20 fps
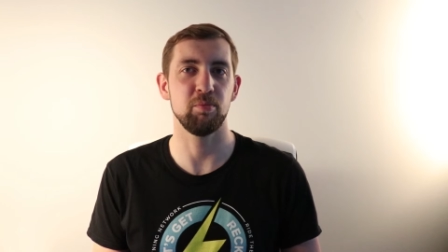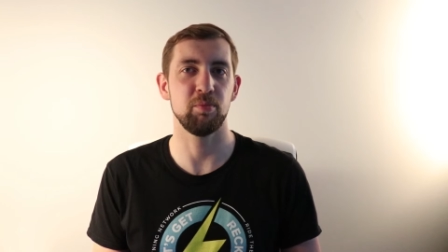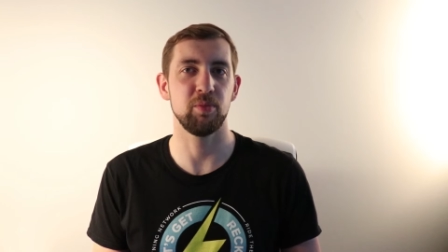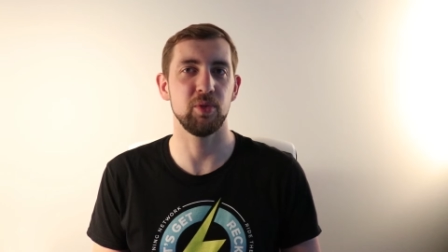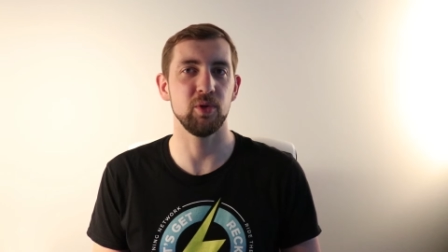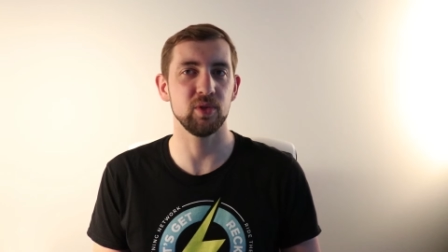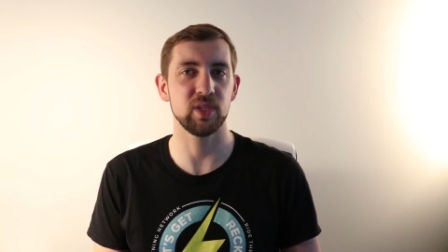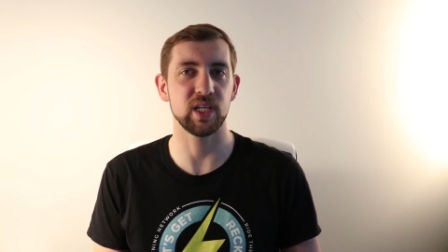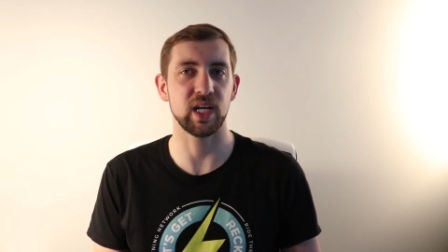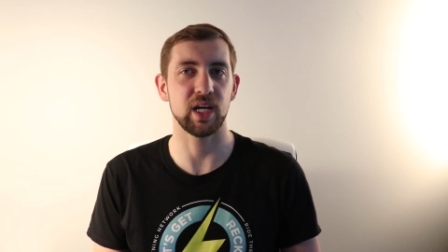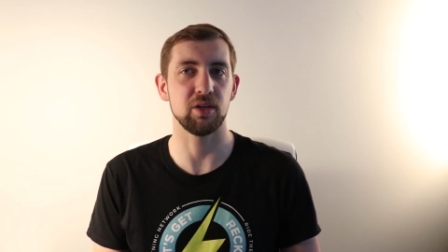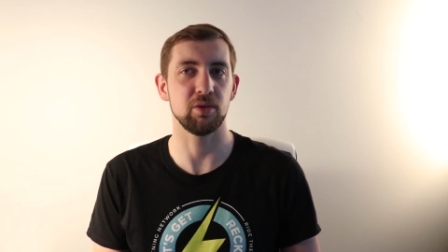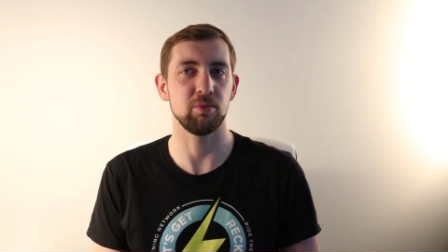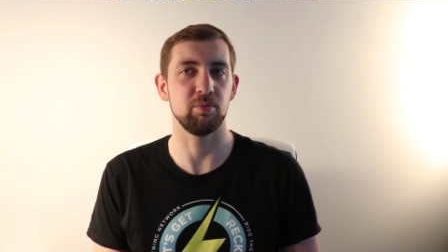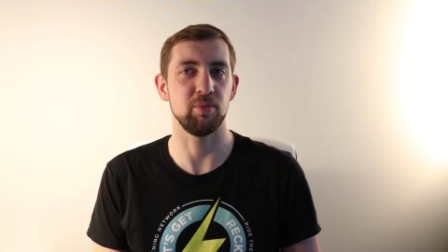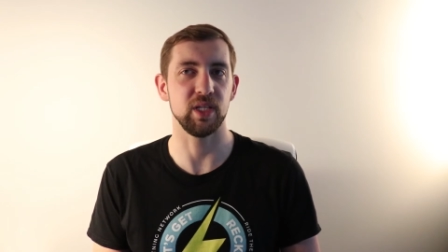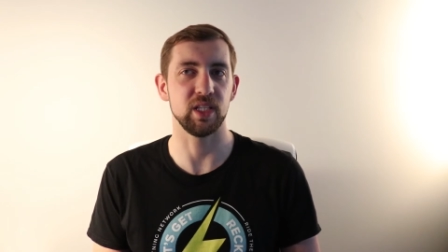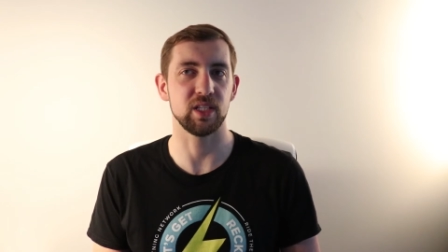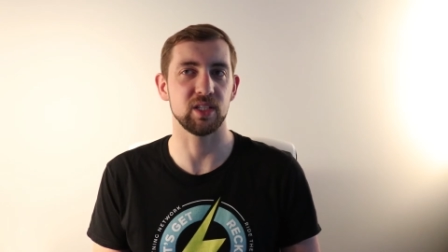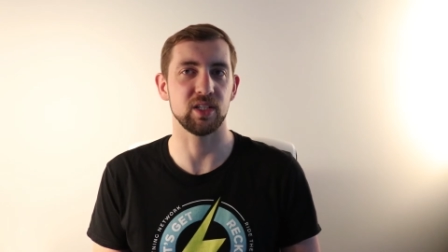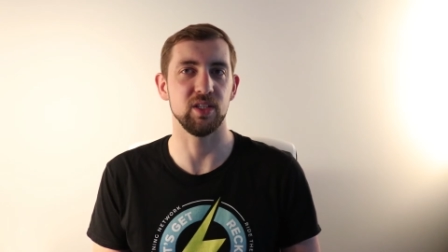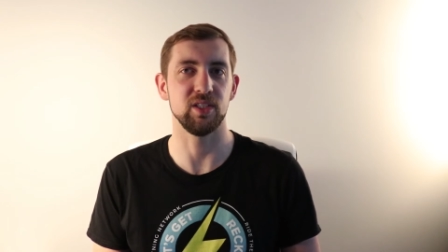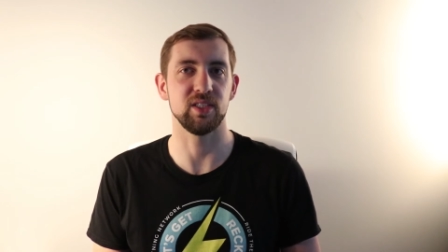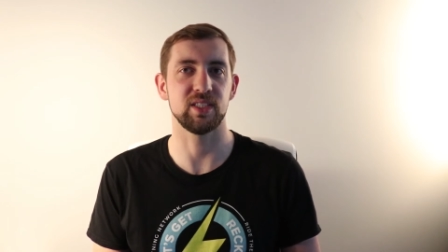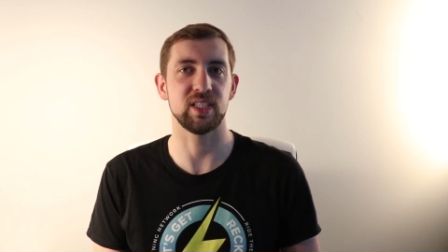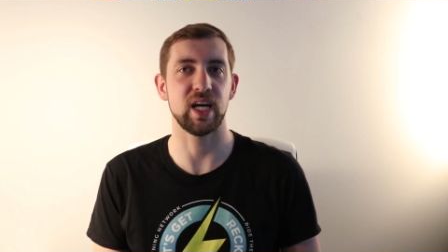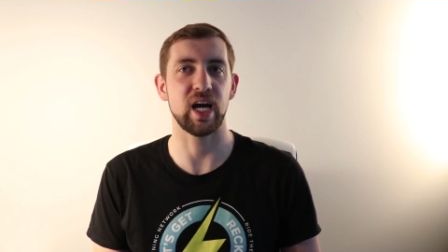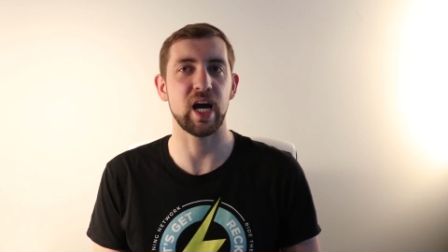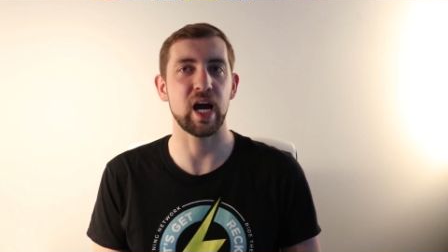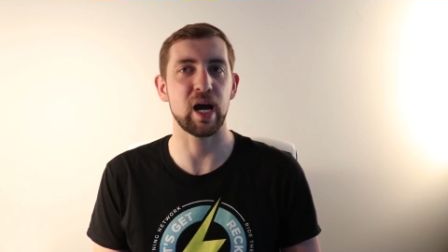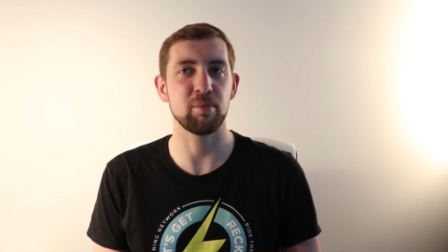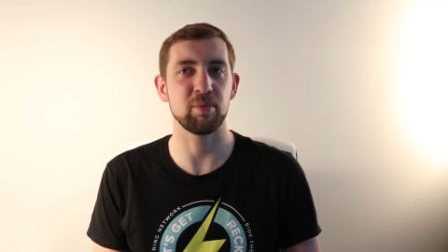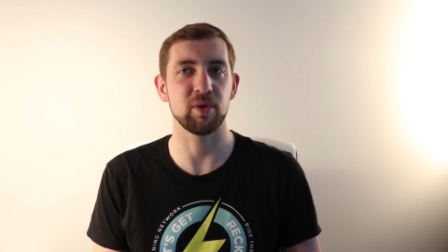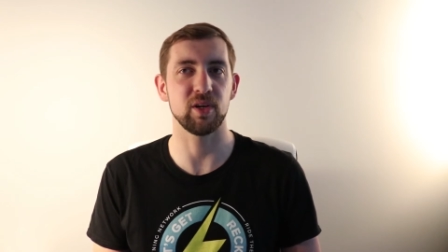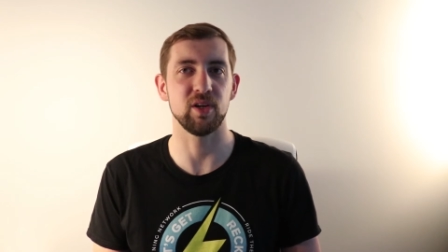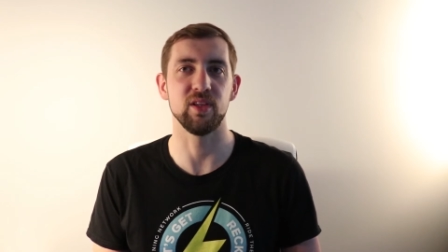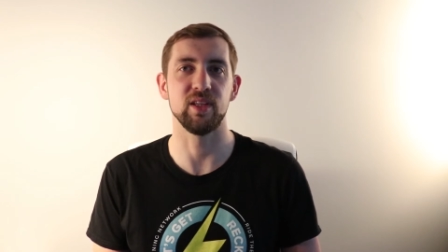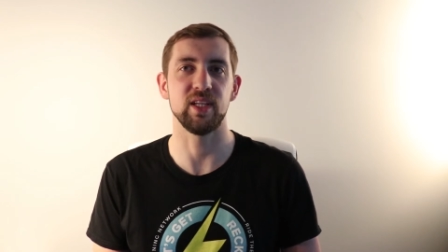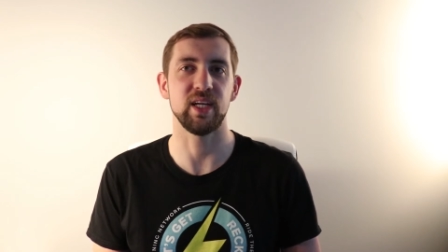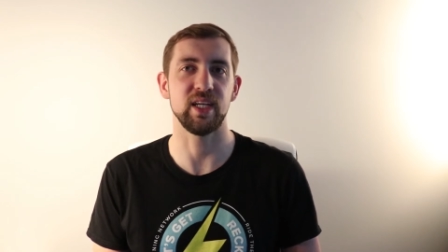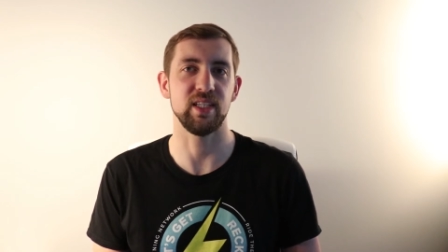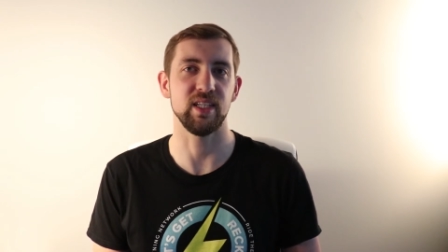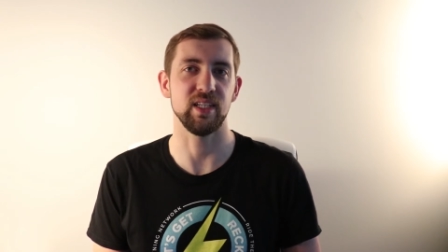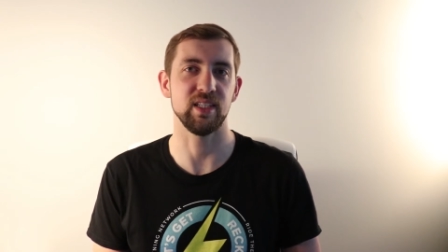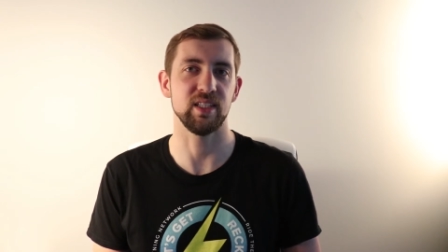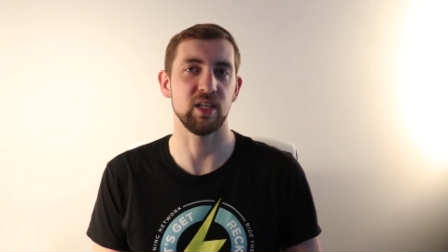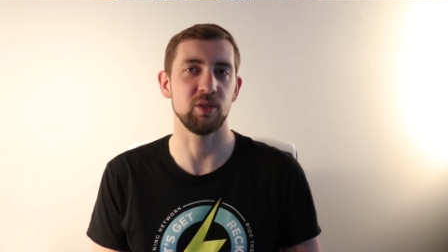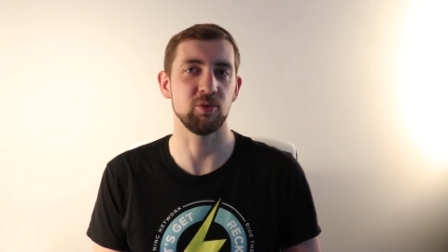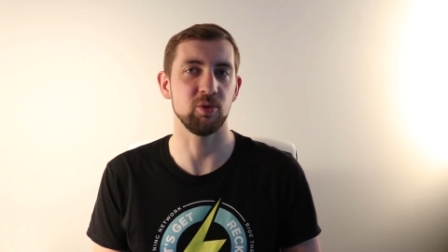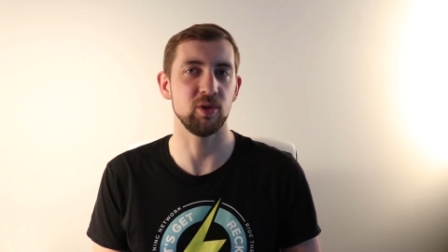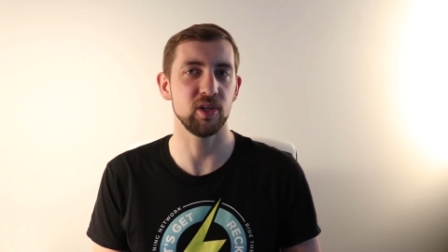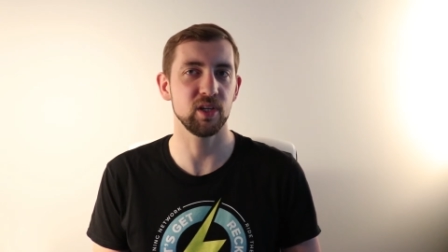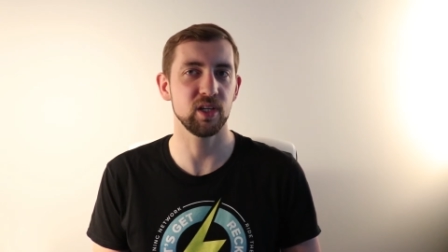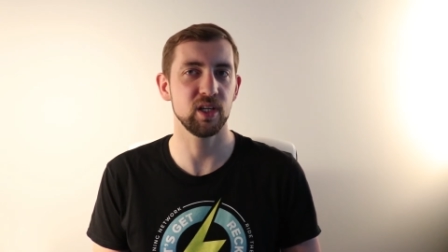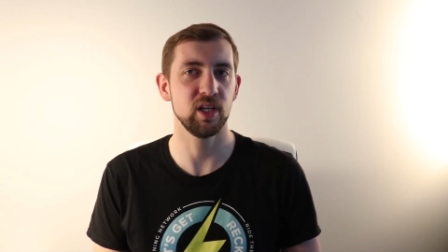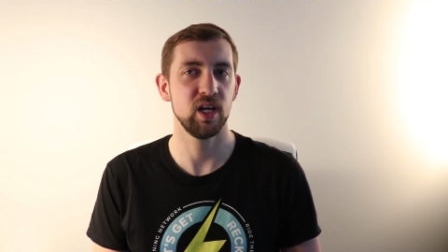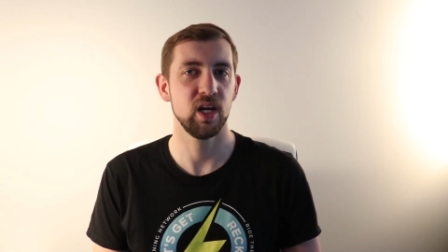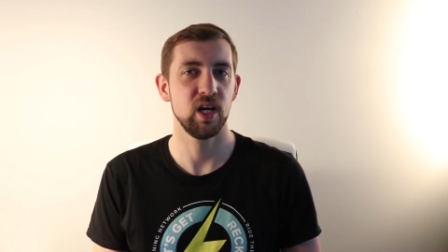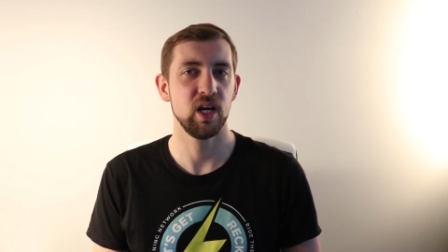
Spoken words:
put our Bitcoins up on Lightning Network,